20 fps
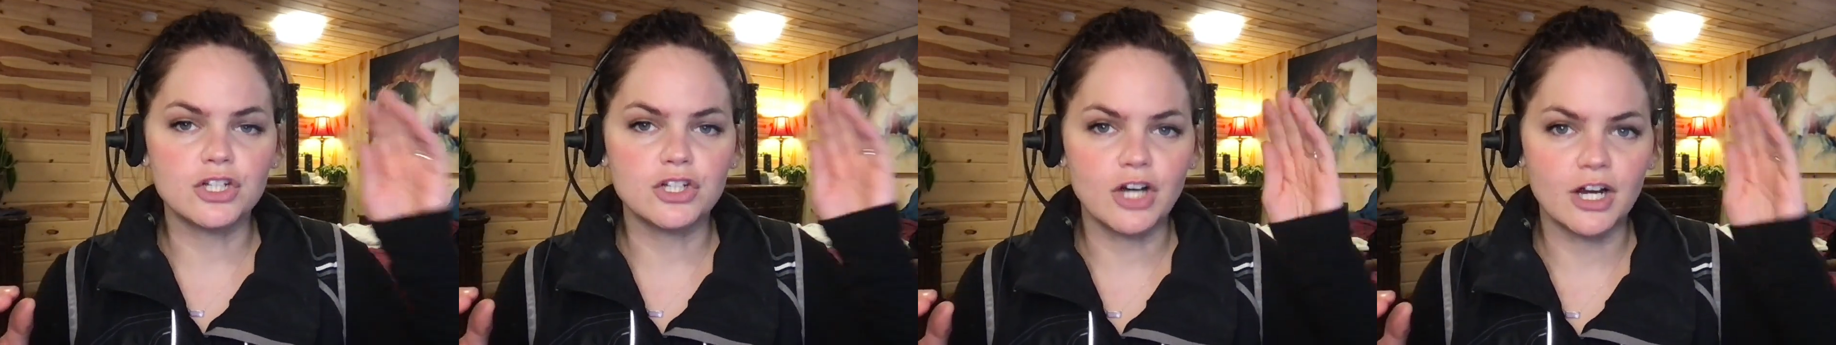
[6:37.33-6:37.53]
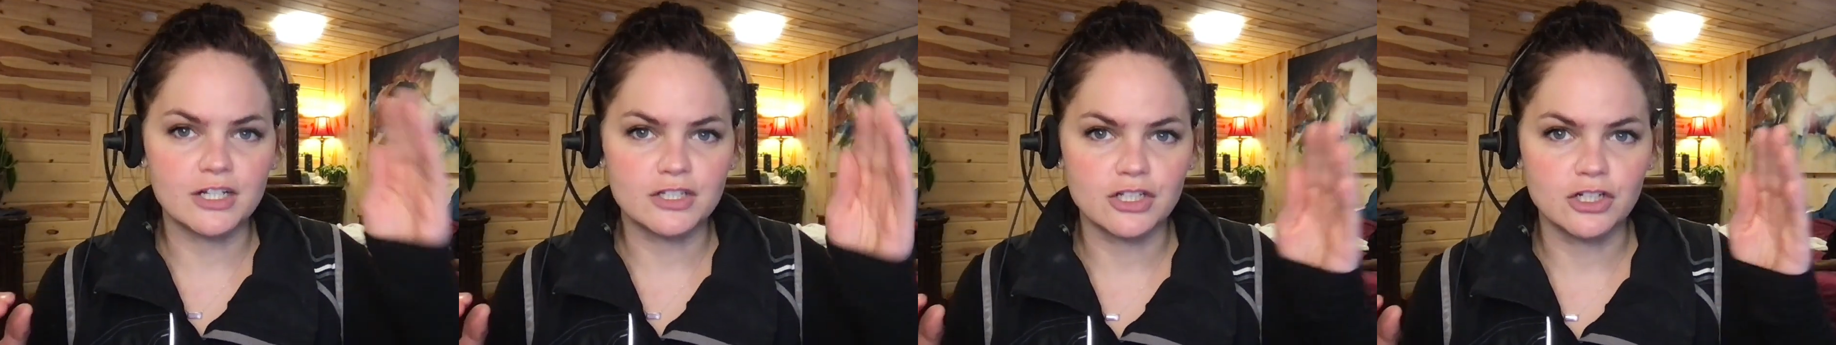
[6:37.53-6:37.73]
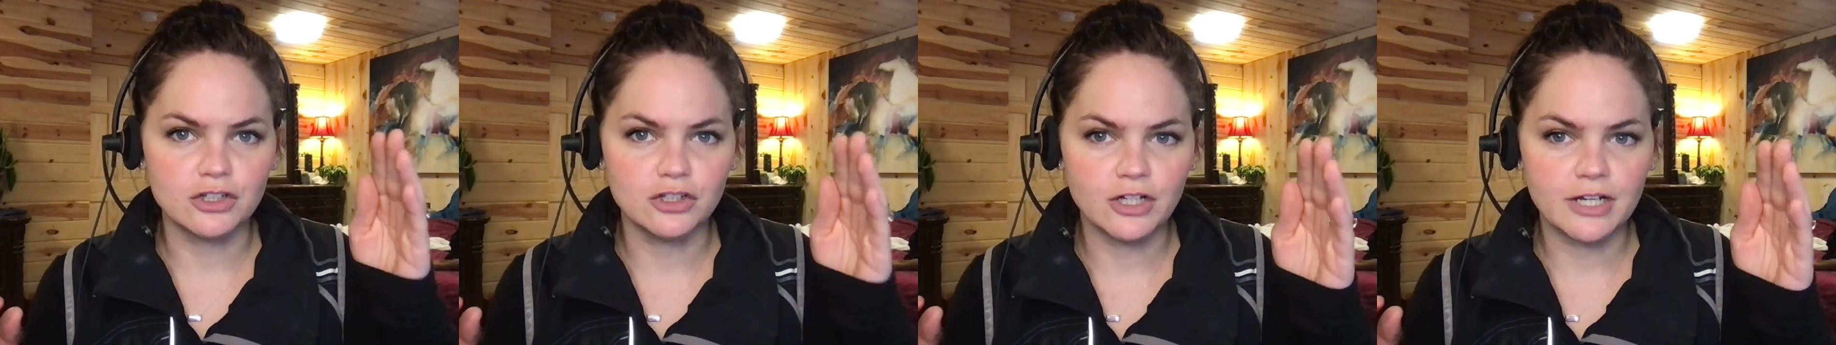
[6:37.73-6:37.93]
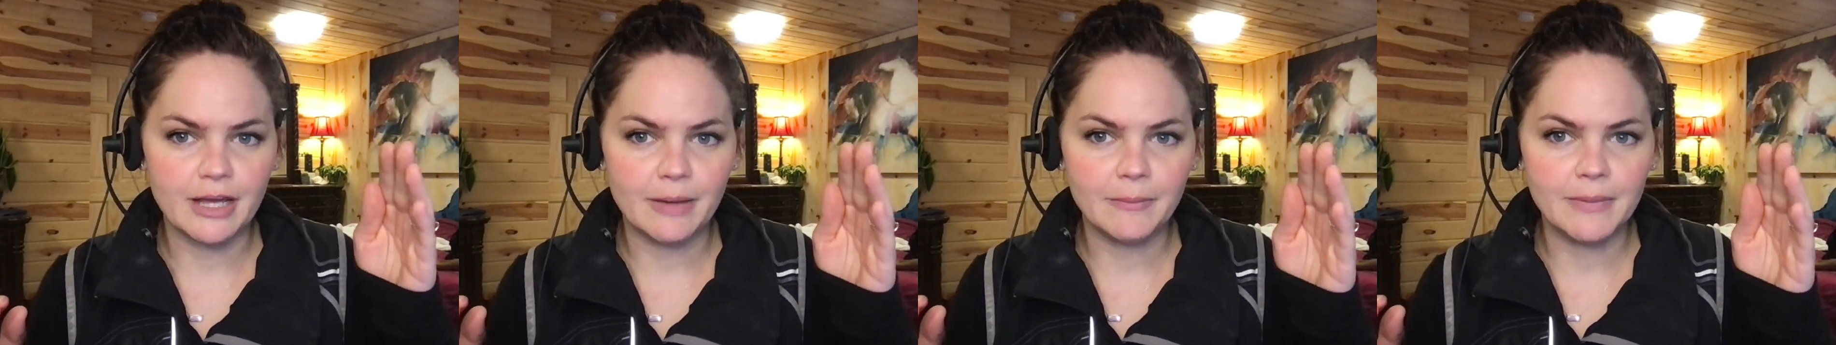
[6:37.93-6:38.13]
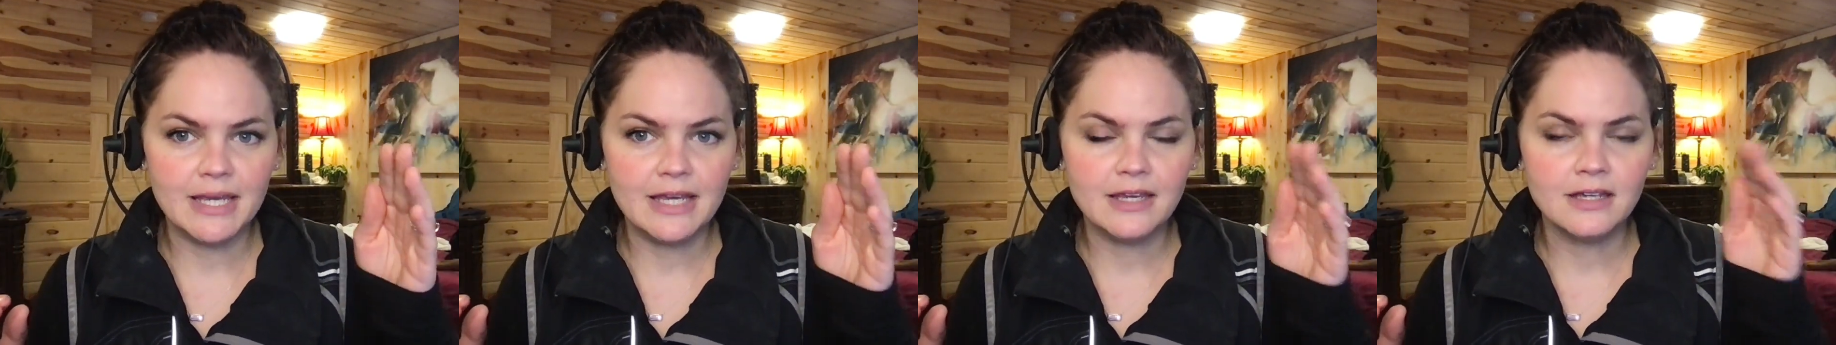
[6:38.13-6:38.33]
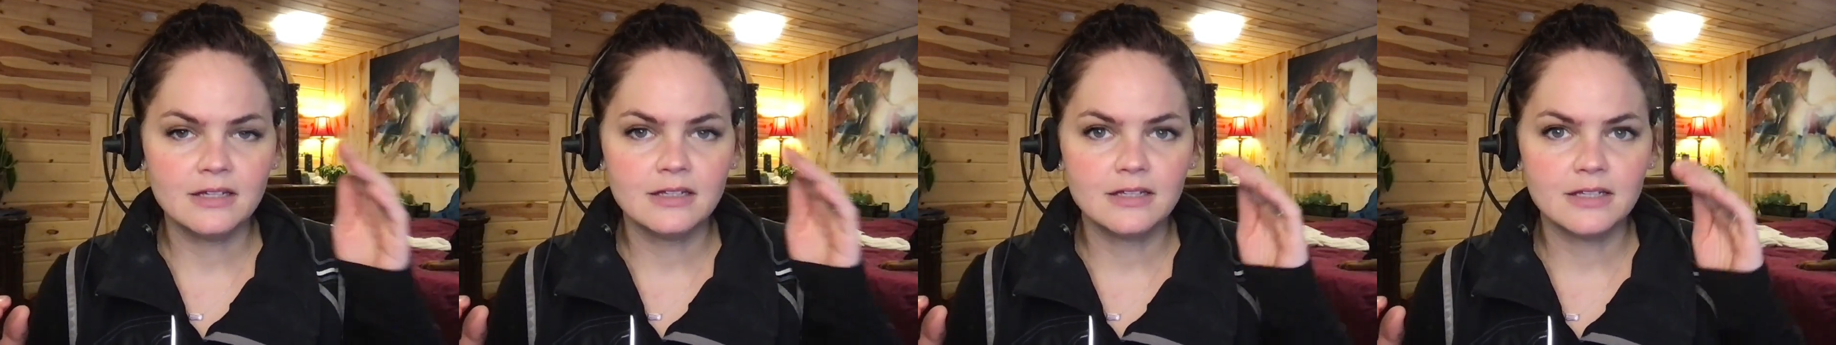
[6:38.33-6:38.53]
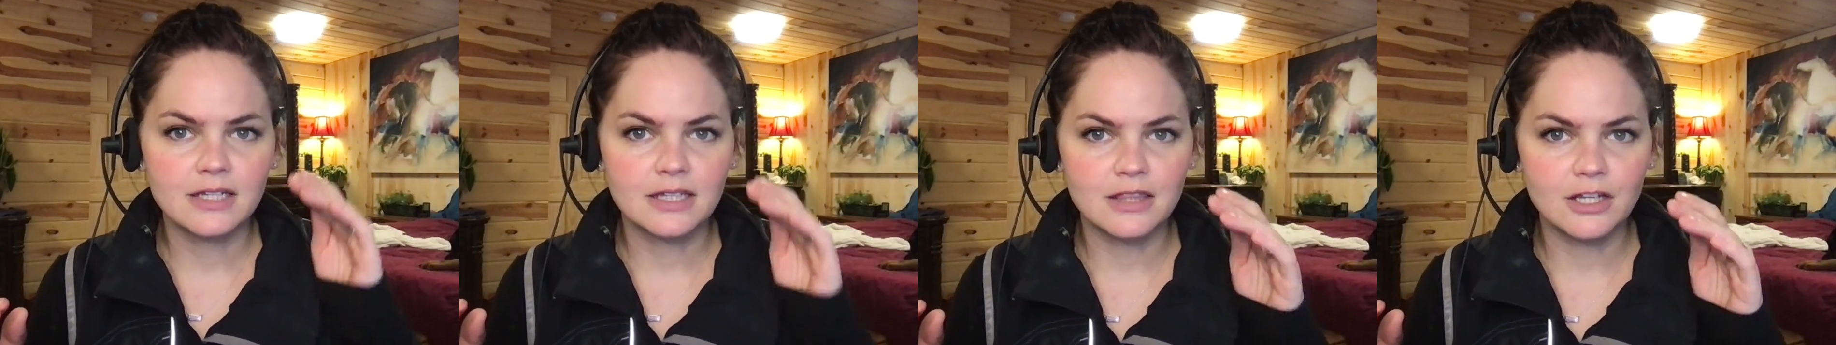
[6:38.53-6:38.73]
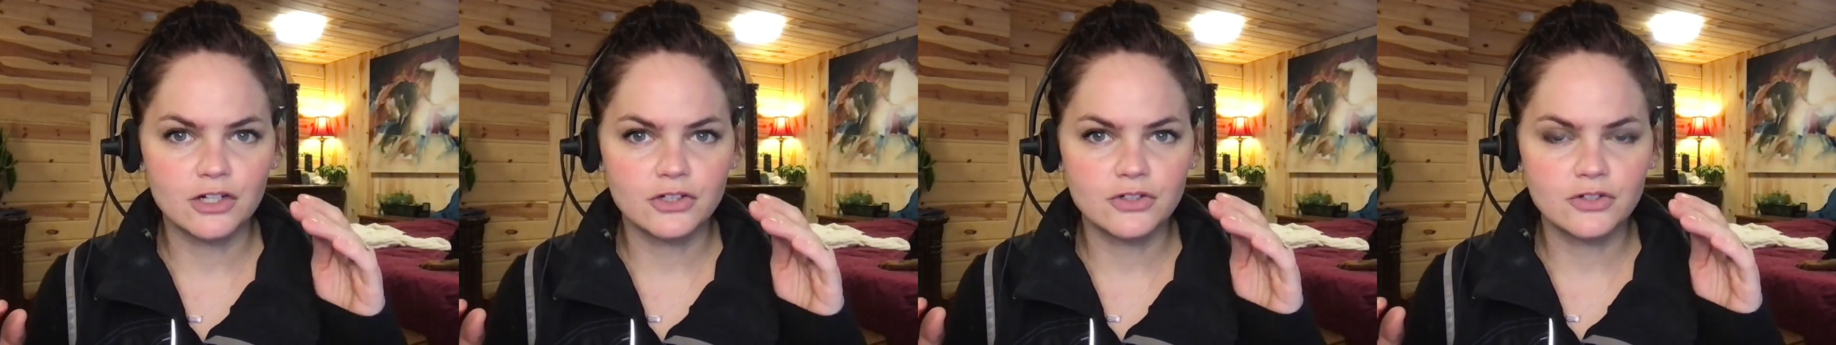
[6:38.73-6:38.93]
dog is going to look at me,
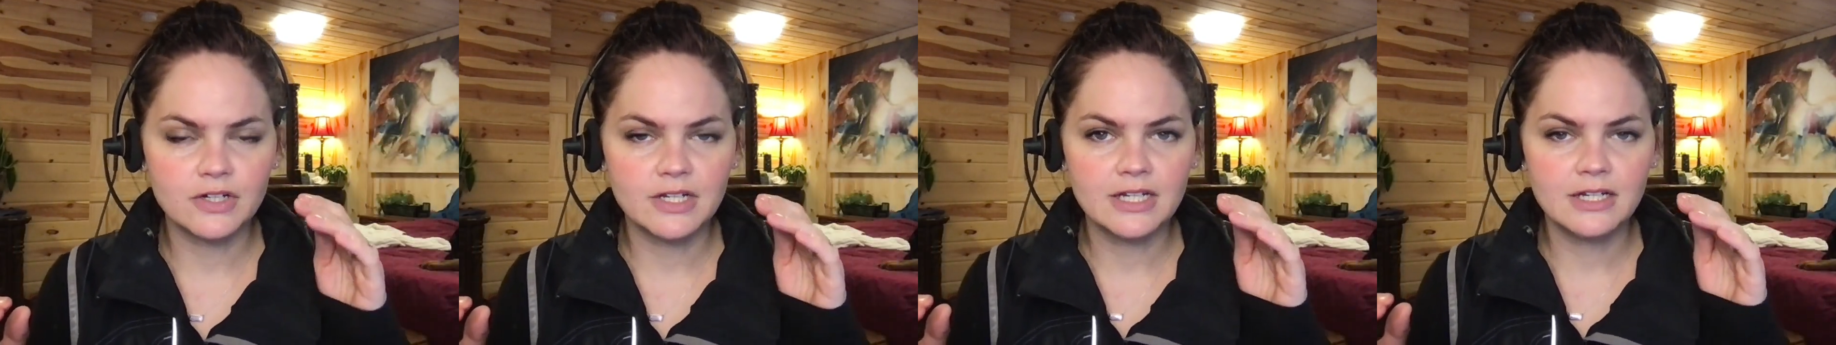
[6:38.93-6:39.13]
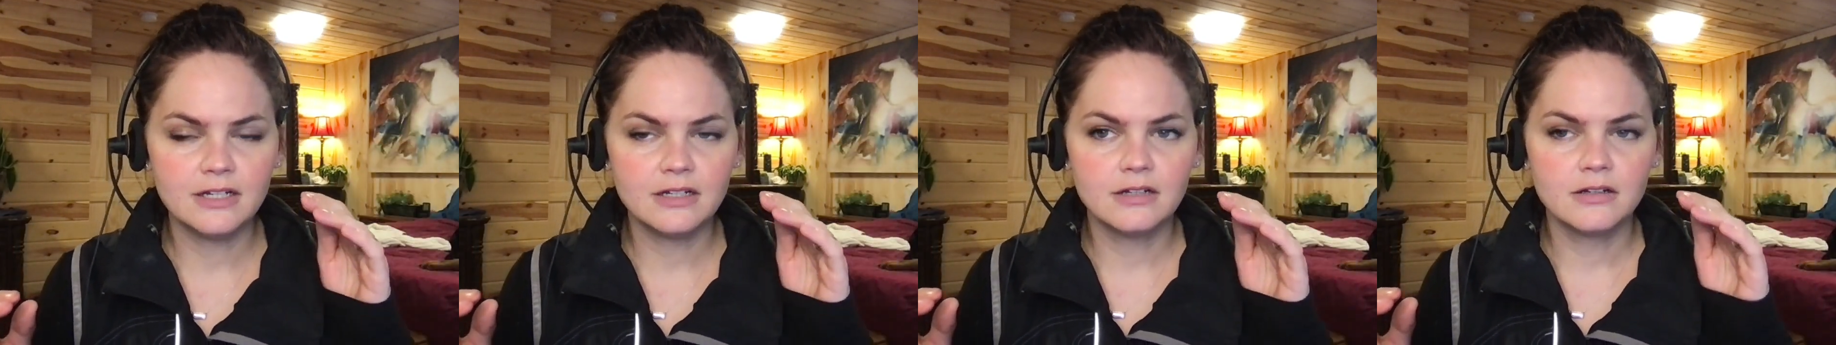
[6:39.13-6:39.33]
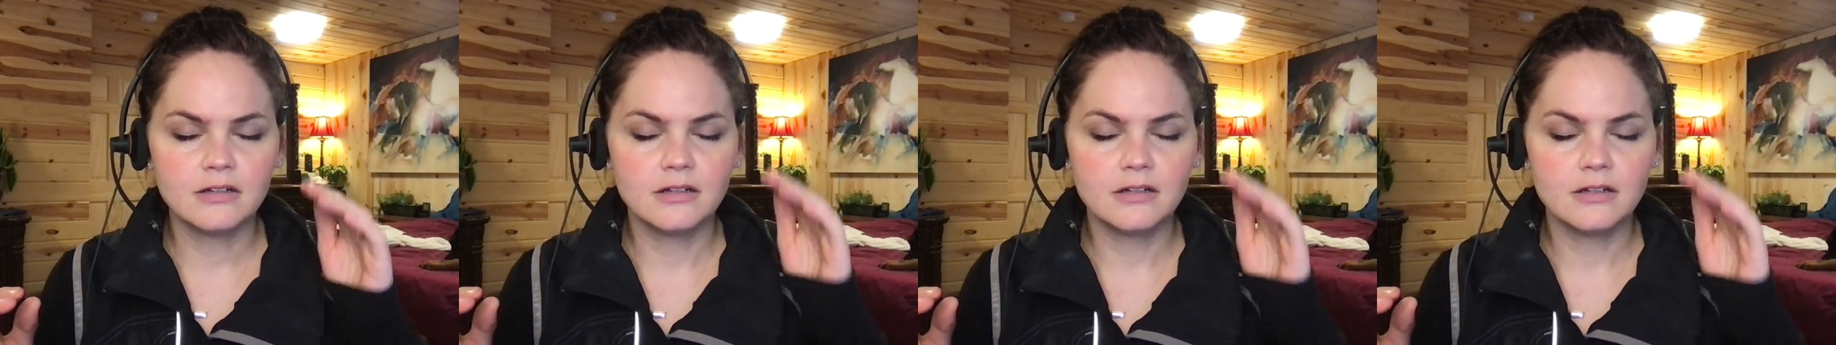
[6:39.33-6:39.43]
get their treat,